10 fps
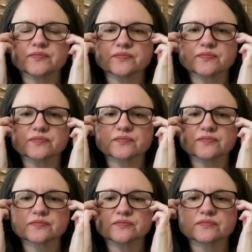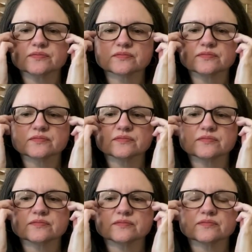
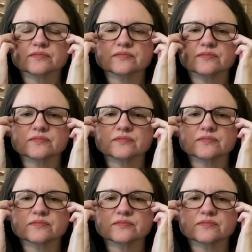(silence)